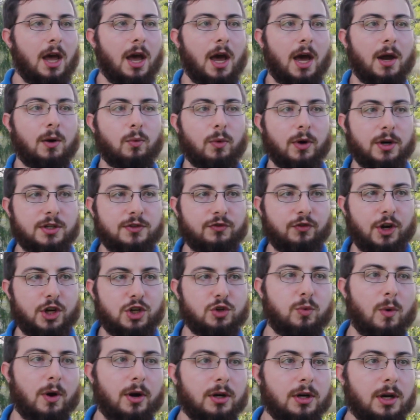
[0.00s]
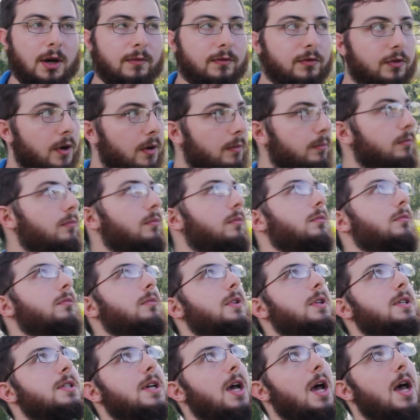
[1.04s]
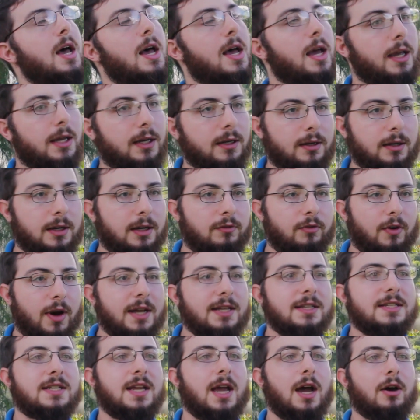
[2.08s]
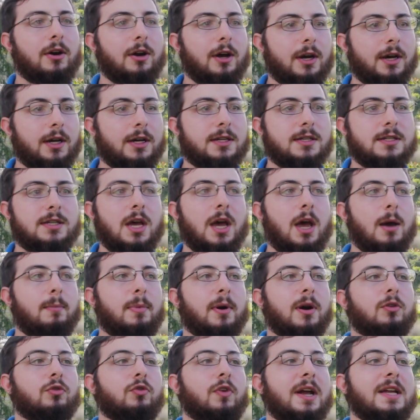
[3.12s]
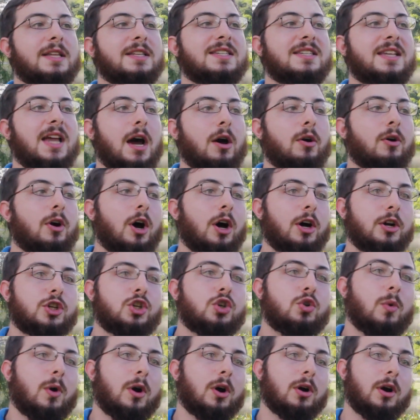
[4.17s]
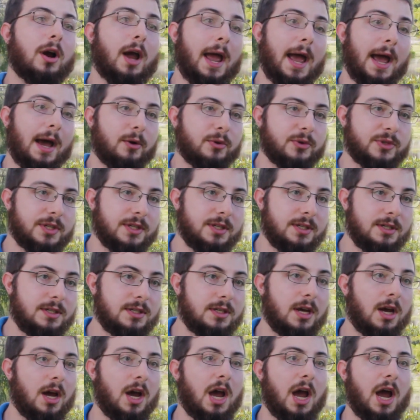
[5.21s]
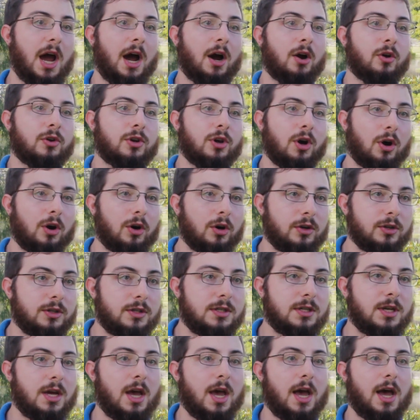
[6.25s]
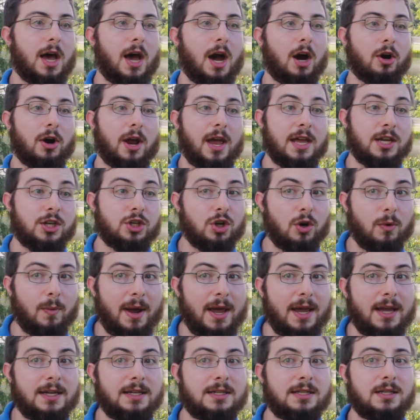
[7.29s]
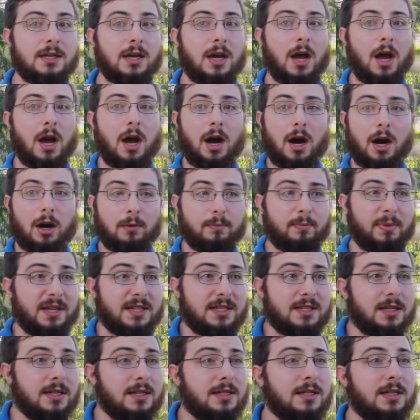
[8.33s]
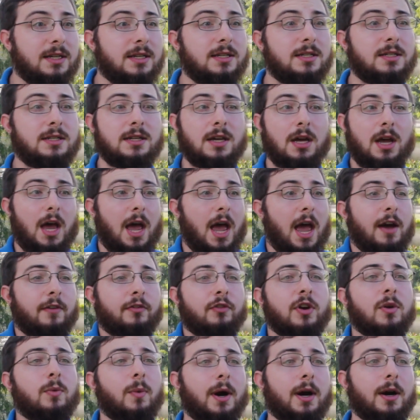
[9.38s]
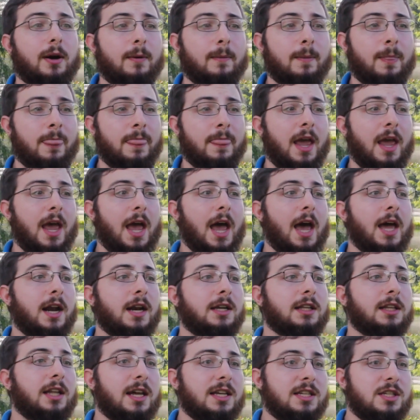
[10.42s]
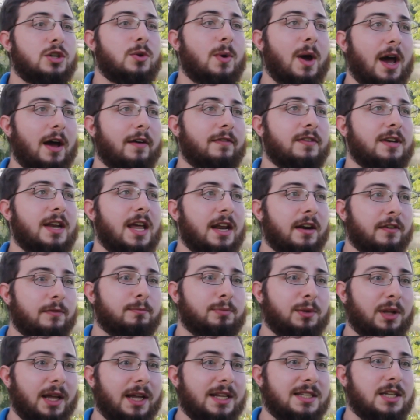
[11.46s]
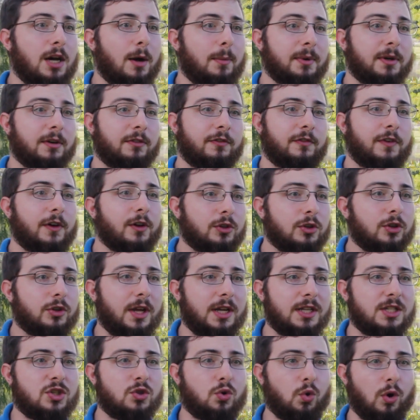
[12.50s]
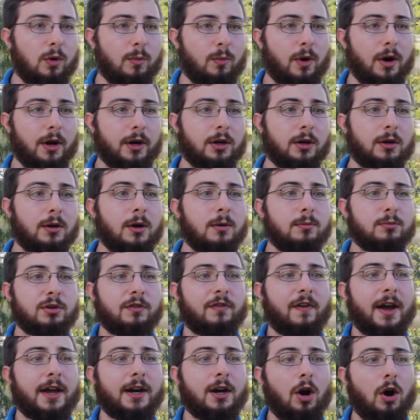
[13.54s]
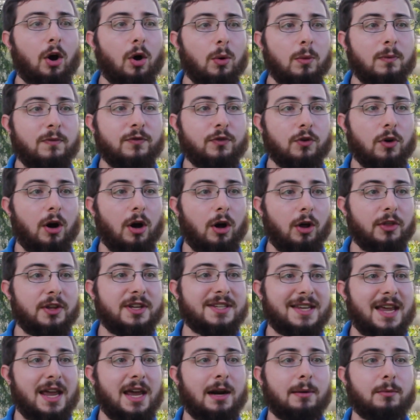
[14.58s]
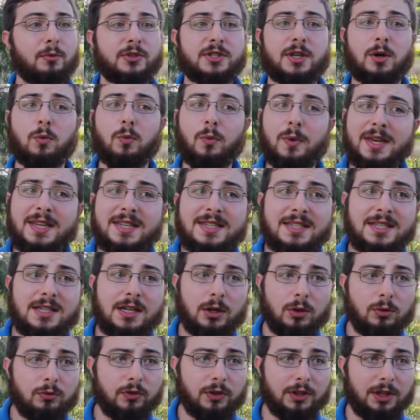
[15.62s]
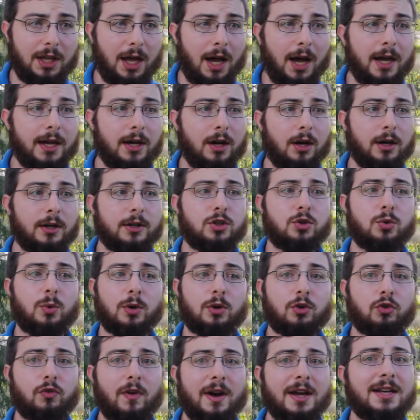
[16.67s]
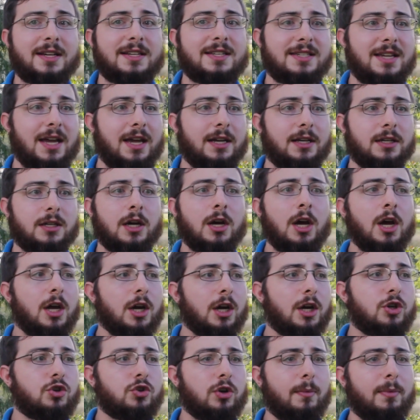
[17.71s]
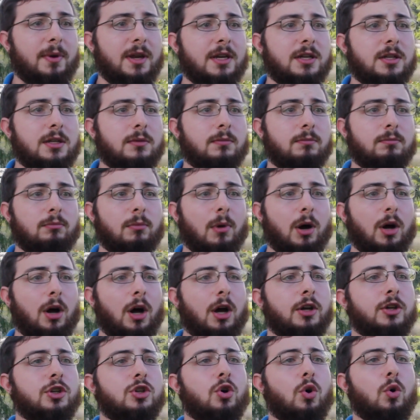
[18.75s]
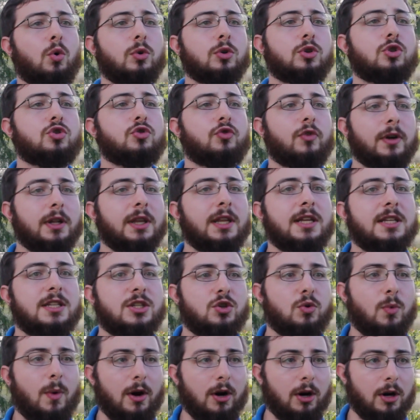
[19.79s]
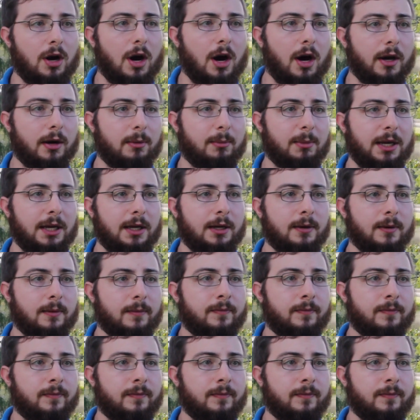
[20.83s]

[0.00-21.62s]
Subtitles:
And where does fresh water come from? The sky. It rains down on us, but it rains down onto our houses, our yards, our HOAs, our businesses, everywhere. And unless you have native plants helping to filter that stormwater, provide home for all these animals that we still rely on to a great extent, contributing untold trillions to our economy,